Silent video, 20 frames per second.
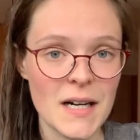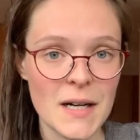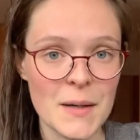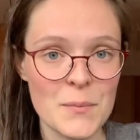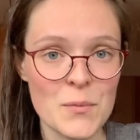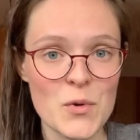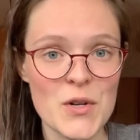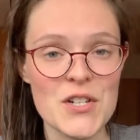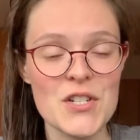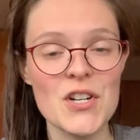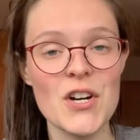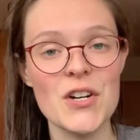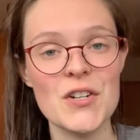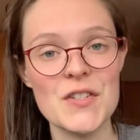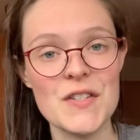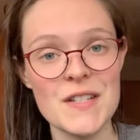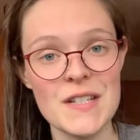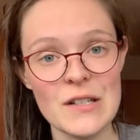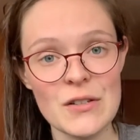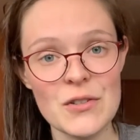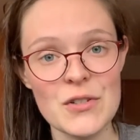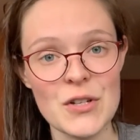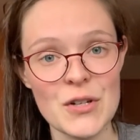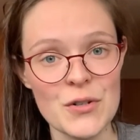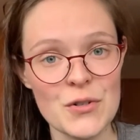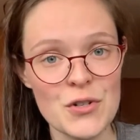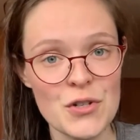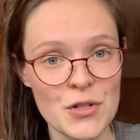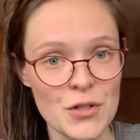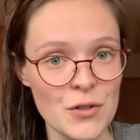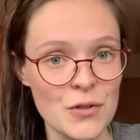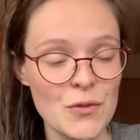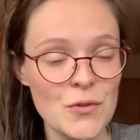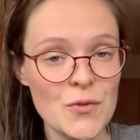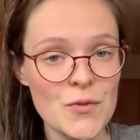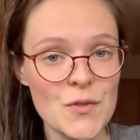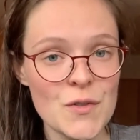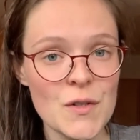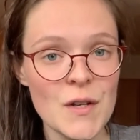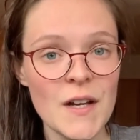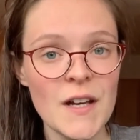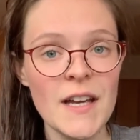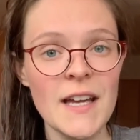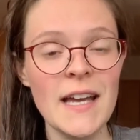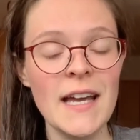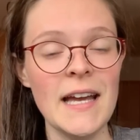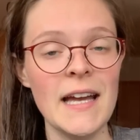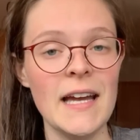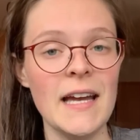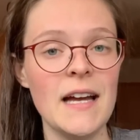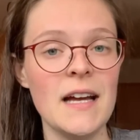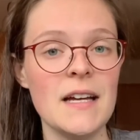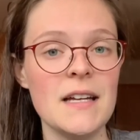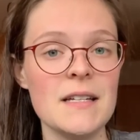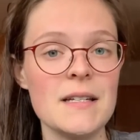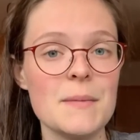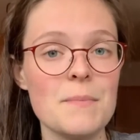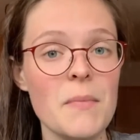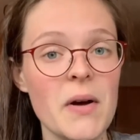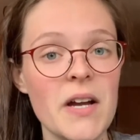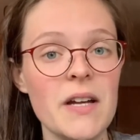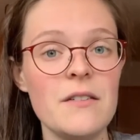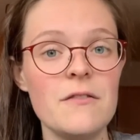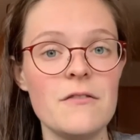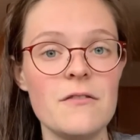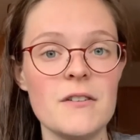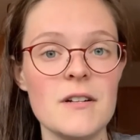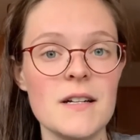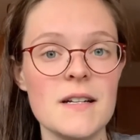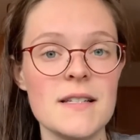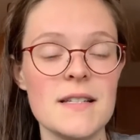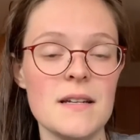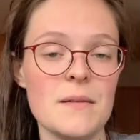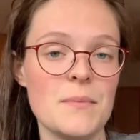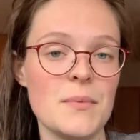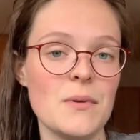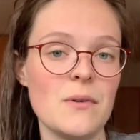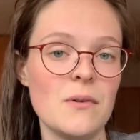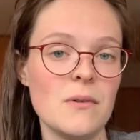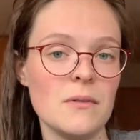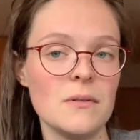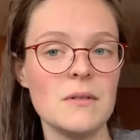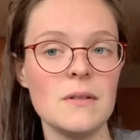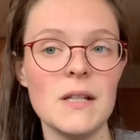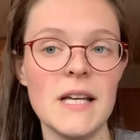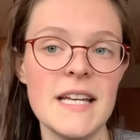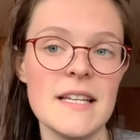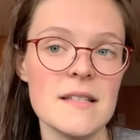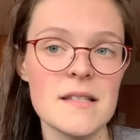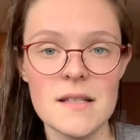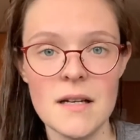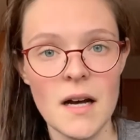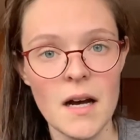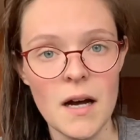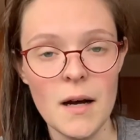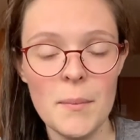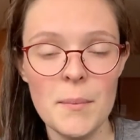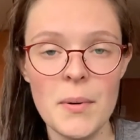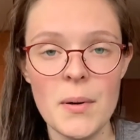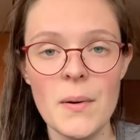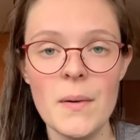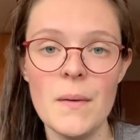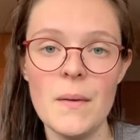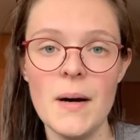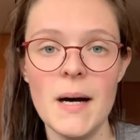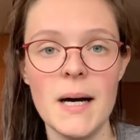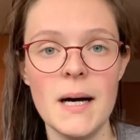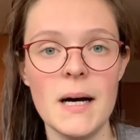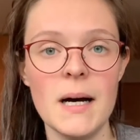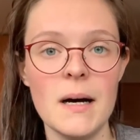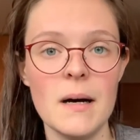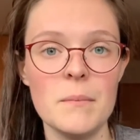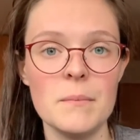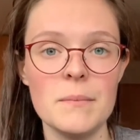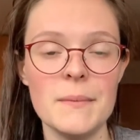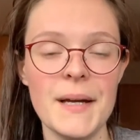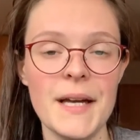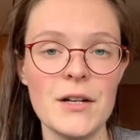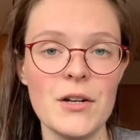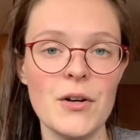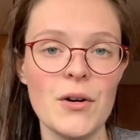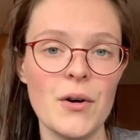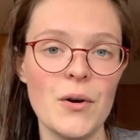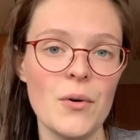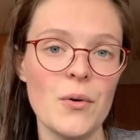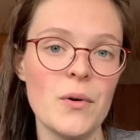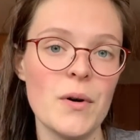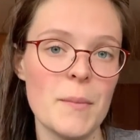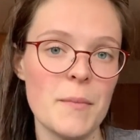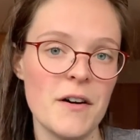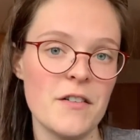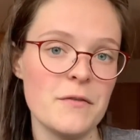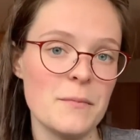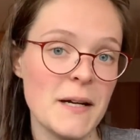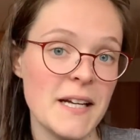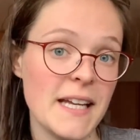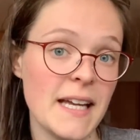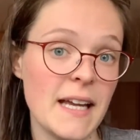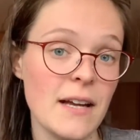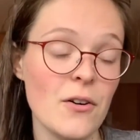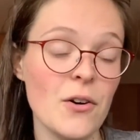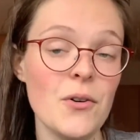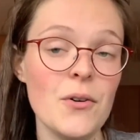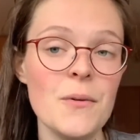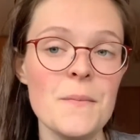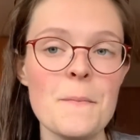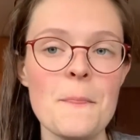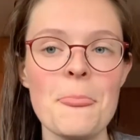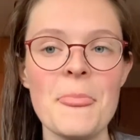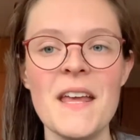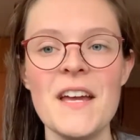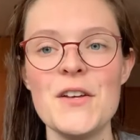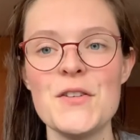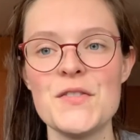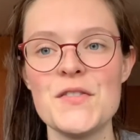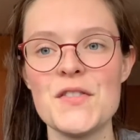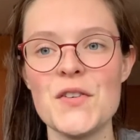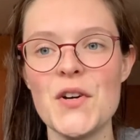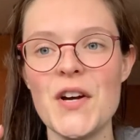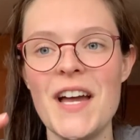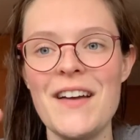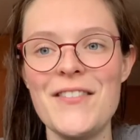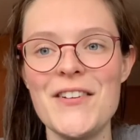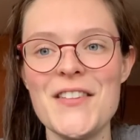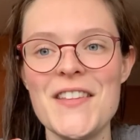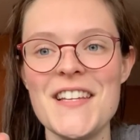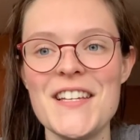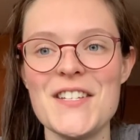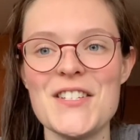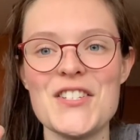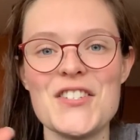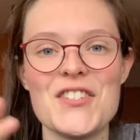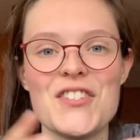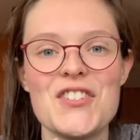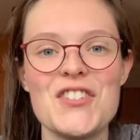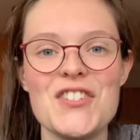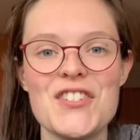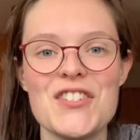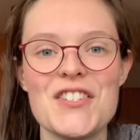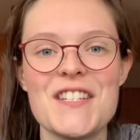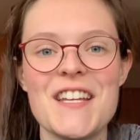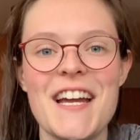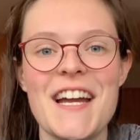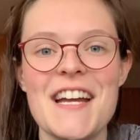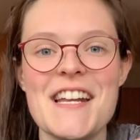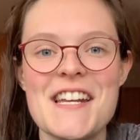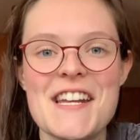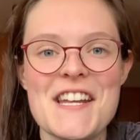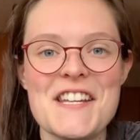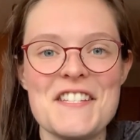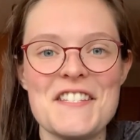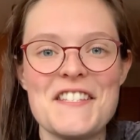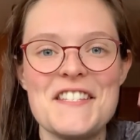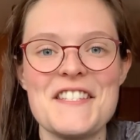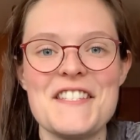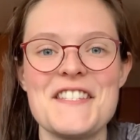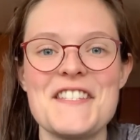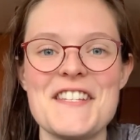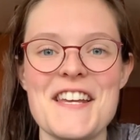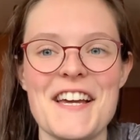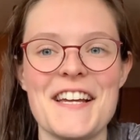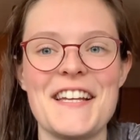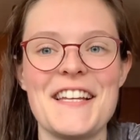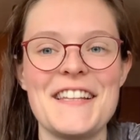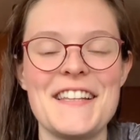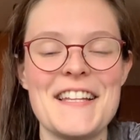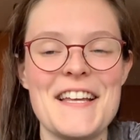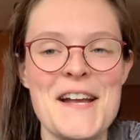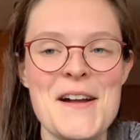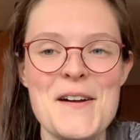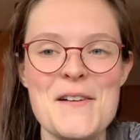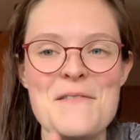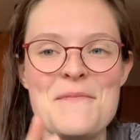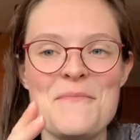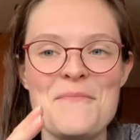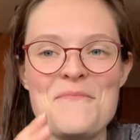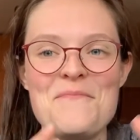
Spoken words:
which are steel-toed shoes. And mine, for example, lace up and go above my ankle. So everything is just kind of stuck in there.